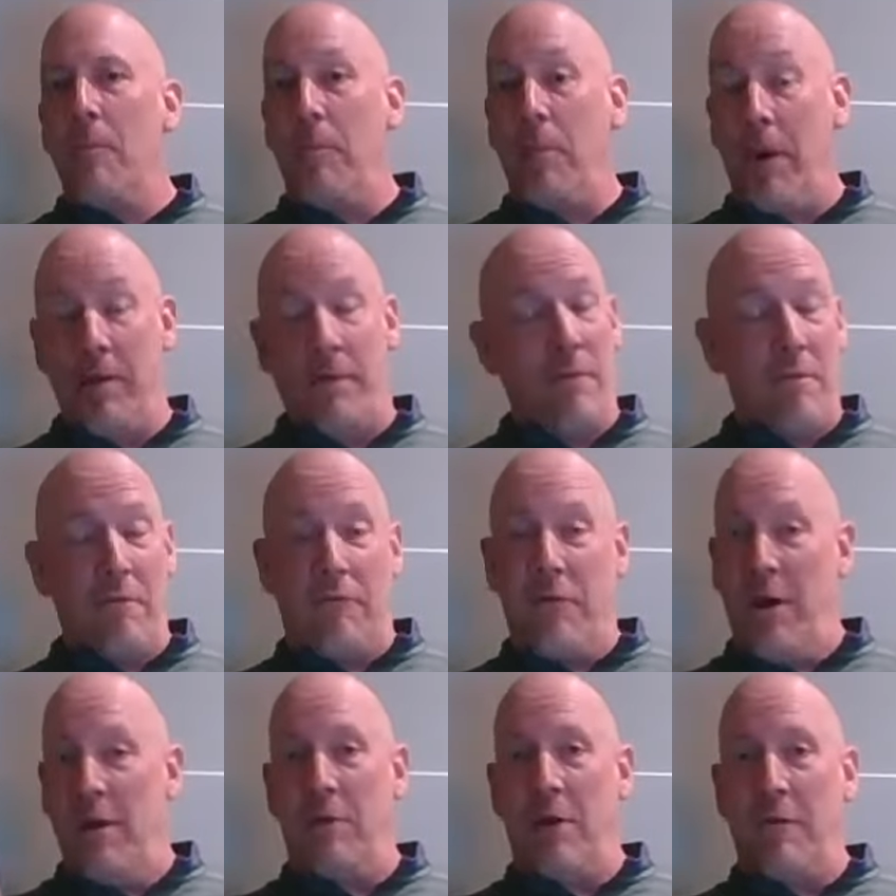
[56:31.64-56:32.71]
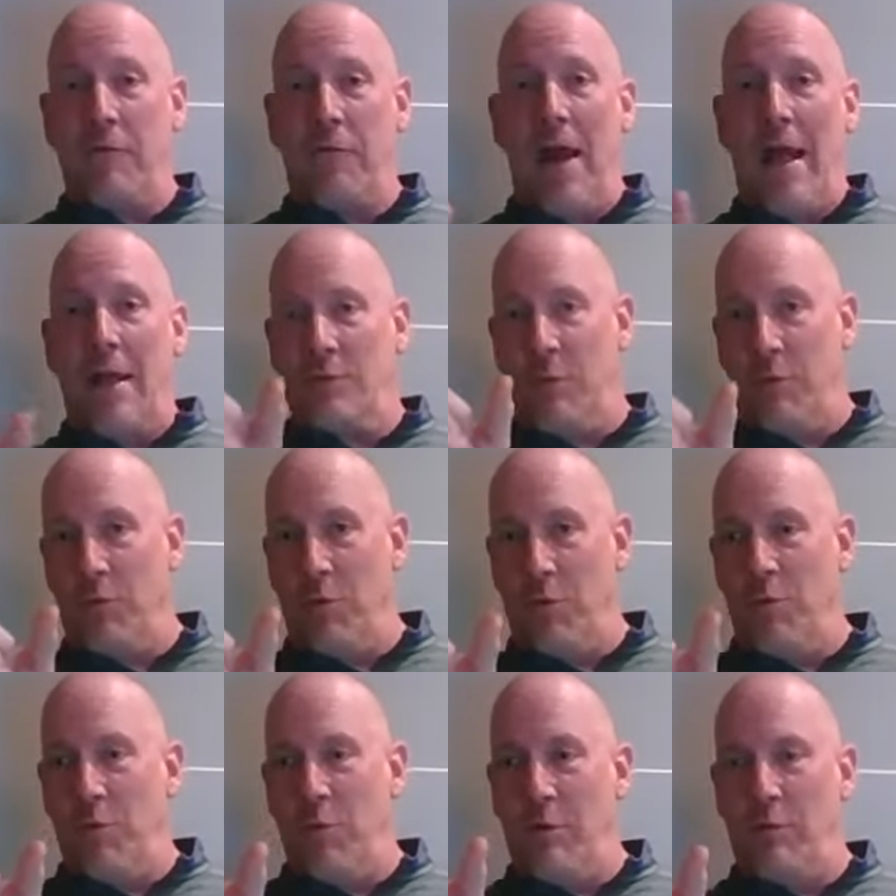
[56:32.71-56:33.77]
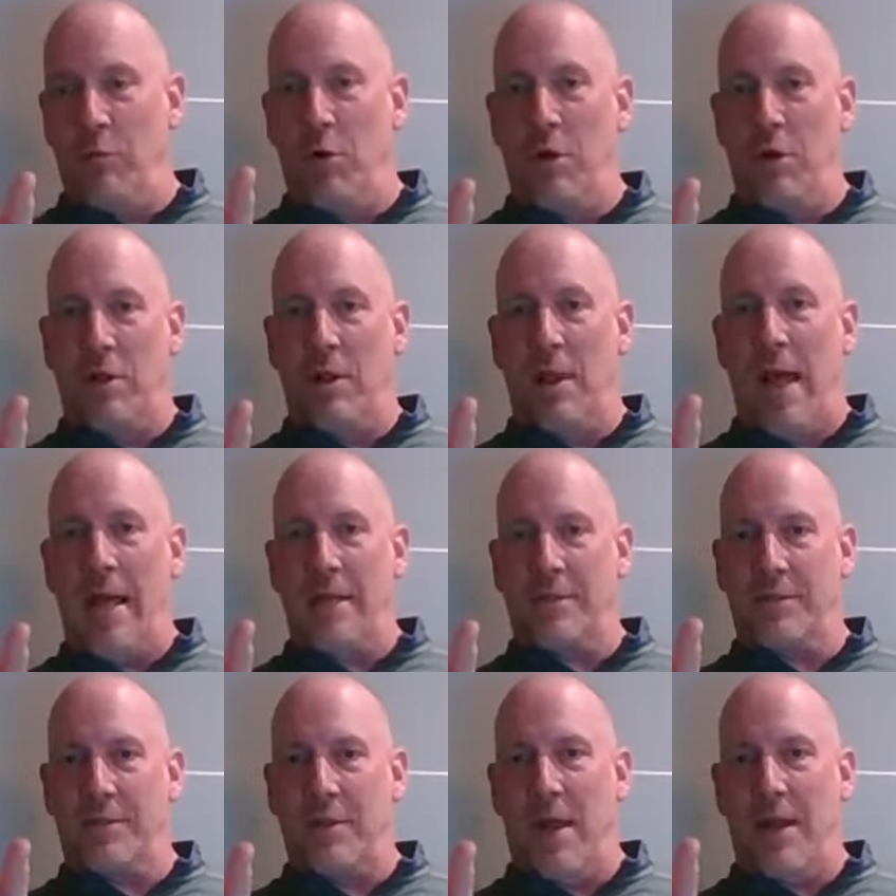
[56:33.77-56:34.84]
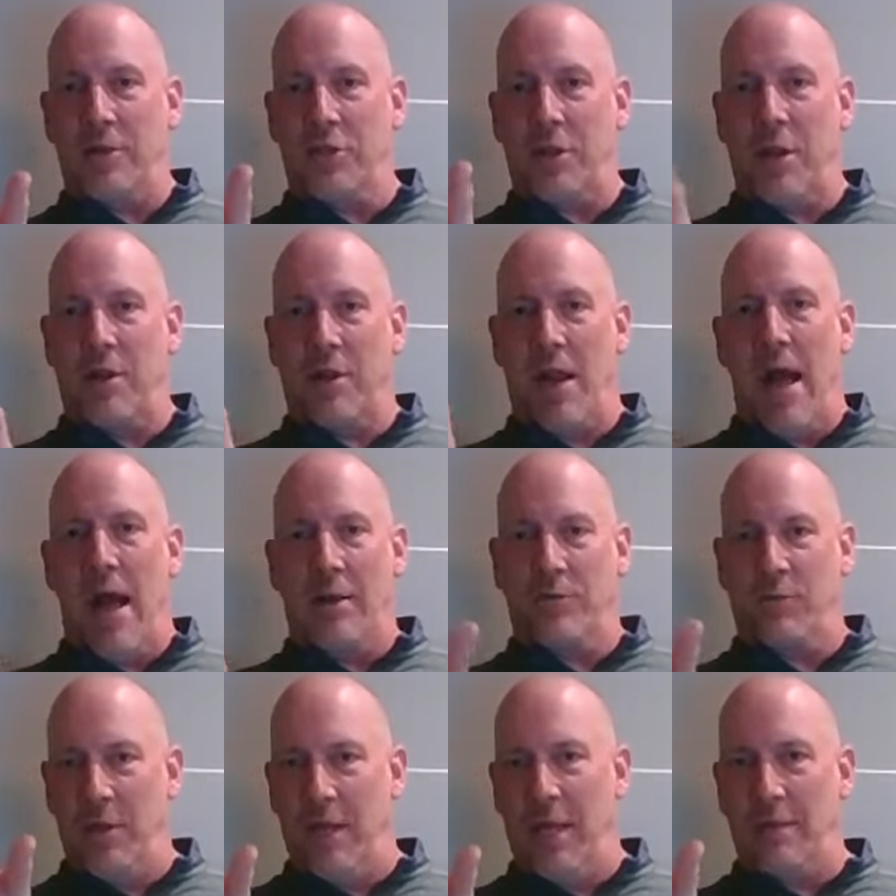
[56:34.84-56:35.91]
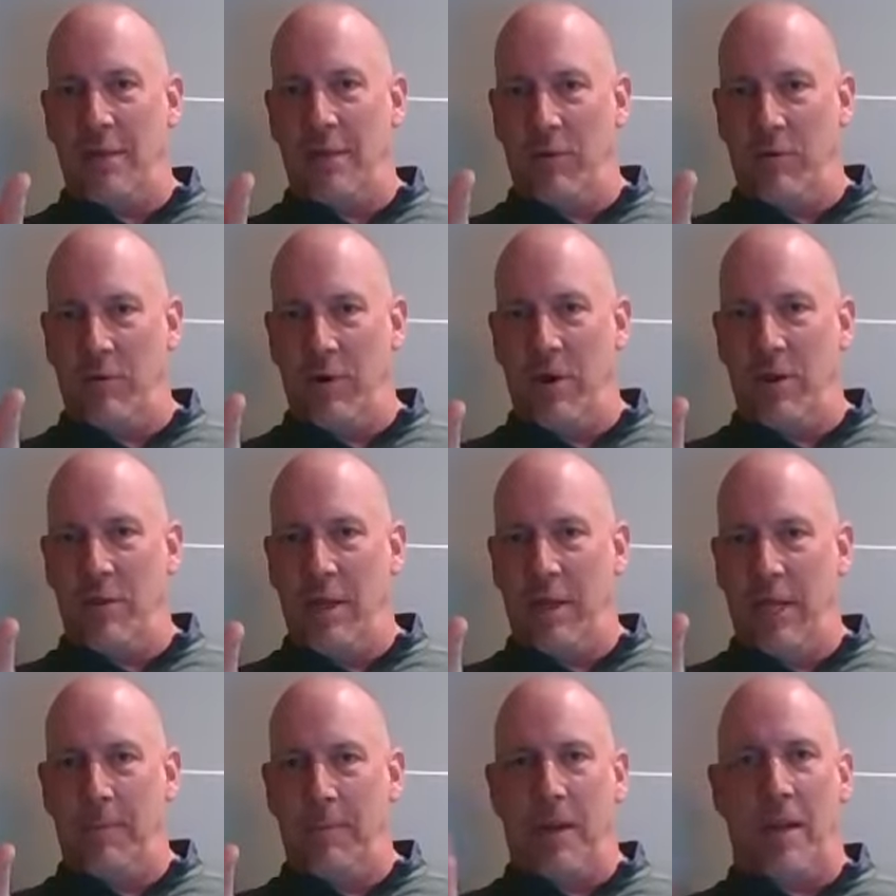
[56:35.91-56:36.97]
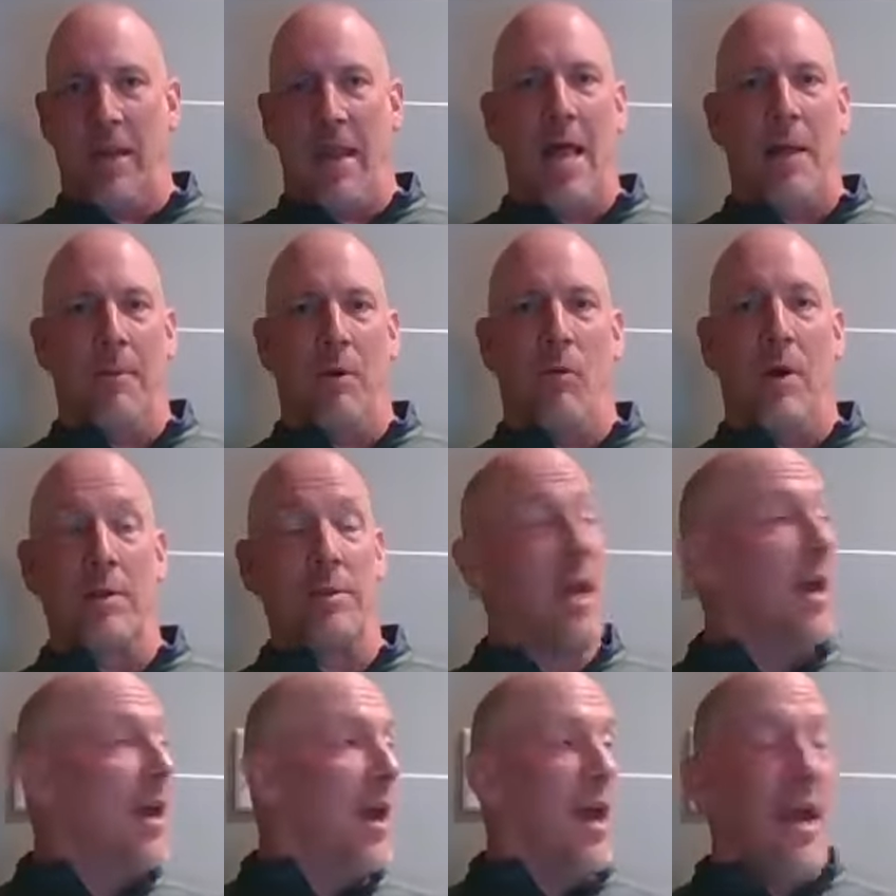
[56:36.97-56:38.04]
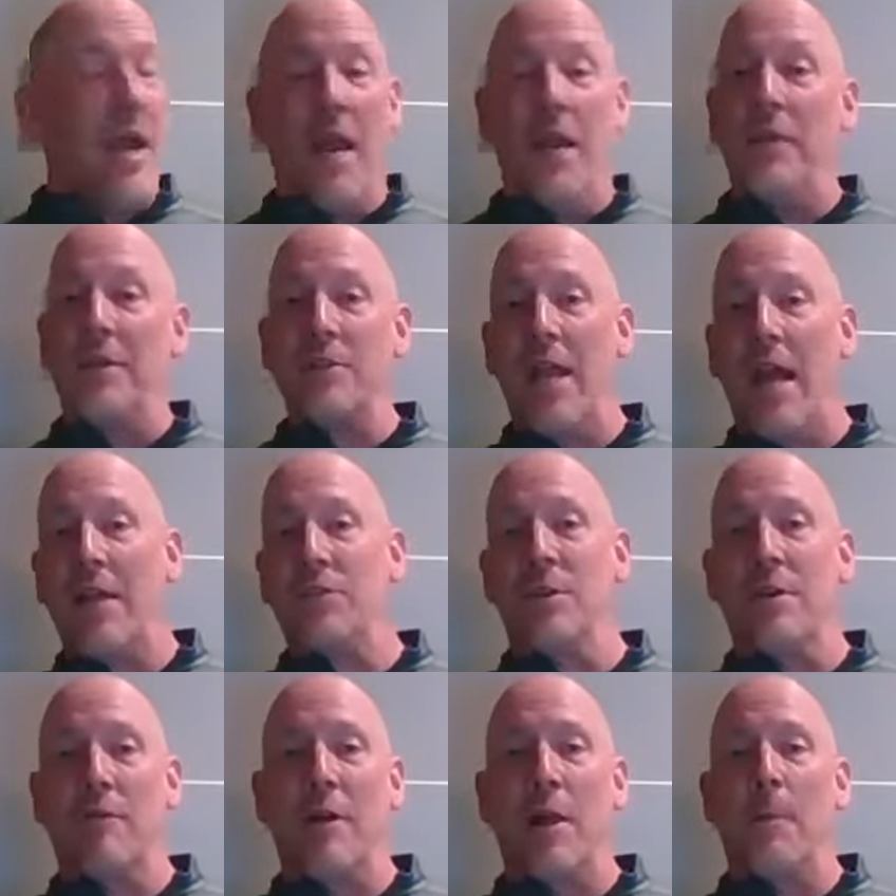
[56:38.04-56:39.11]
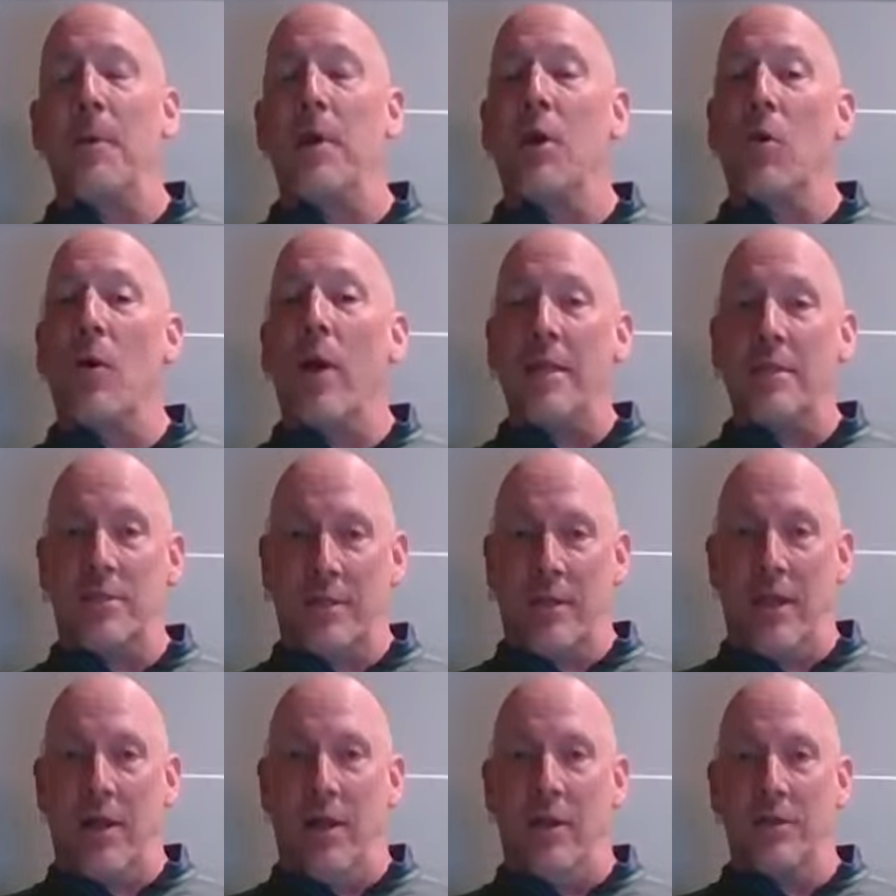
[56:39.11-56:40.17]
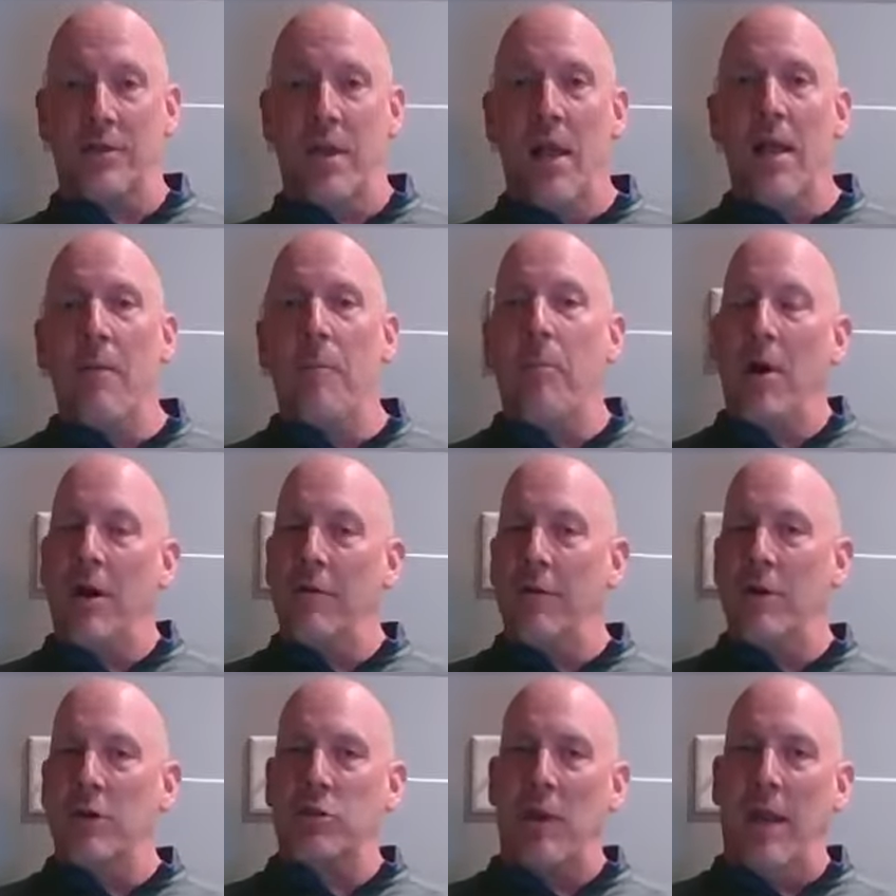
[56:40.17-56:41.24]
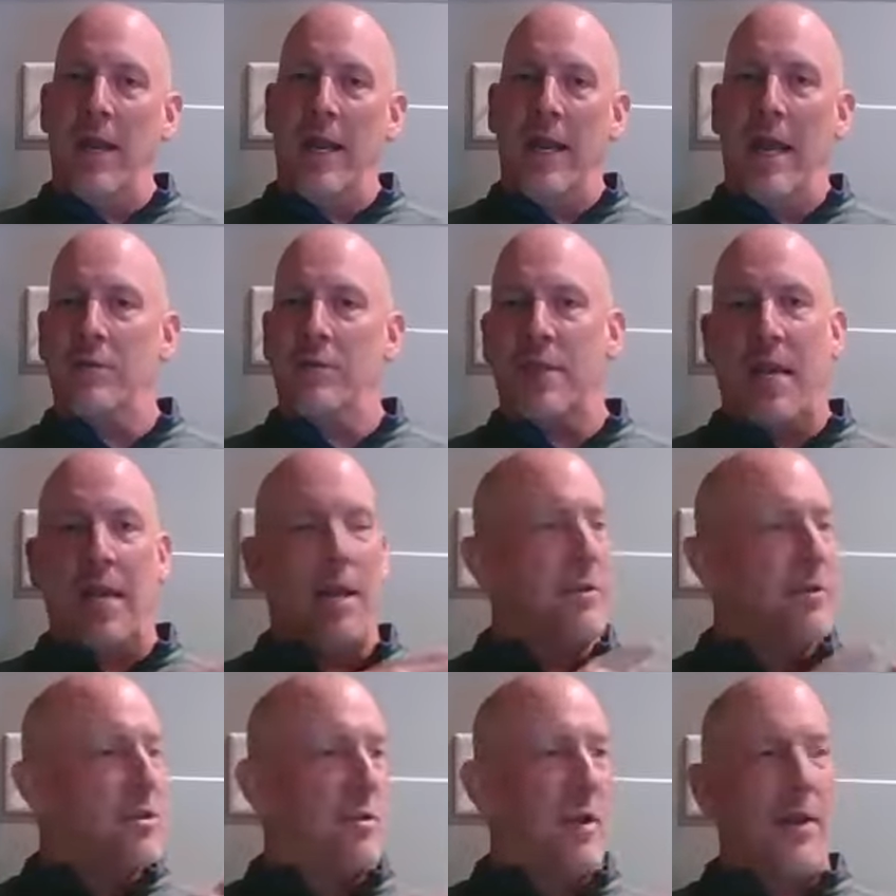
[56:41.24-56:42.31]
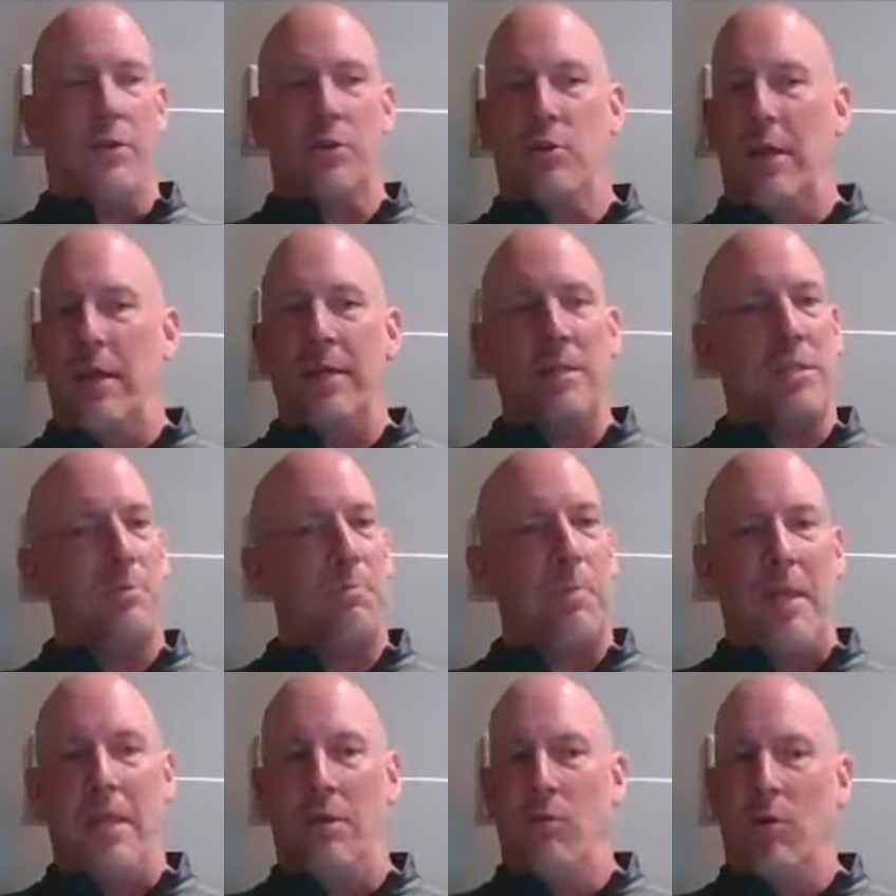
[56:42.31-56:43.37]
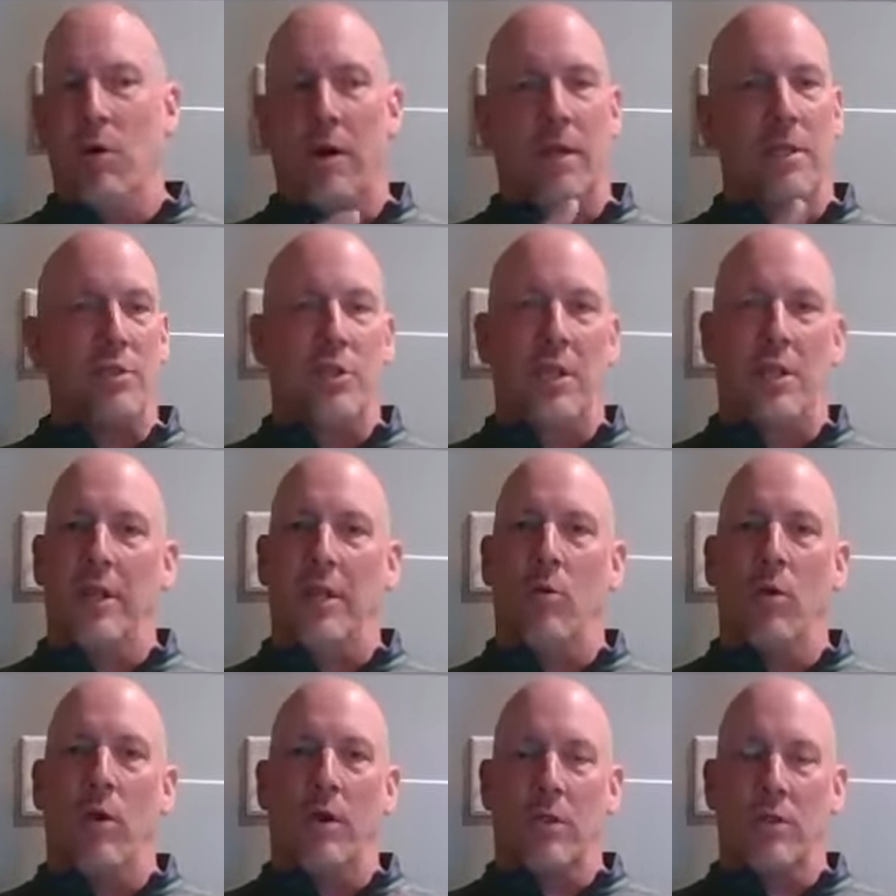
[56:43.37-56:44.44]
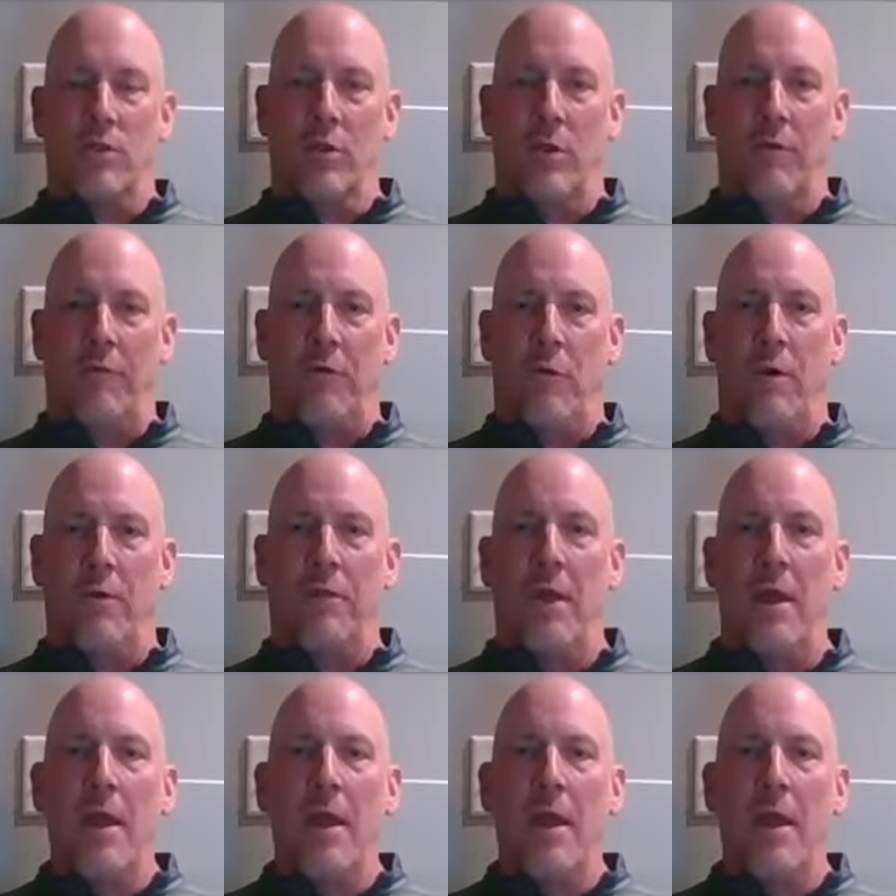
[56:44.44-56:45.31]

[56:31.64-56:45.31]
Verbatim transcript: but very, very fast with with world class uh, shuttlecocks. When you get the the Olympic caliber ones, and these guys are developing great skills. Part of their training outside of the strength training, speed work, agility work, and so forth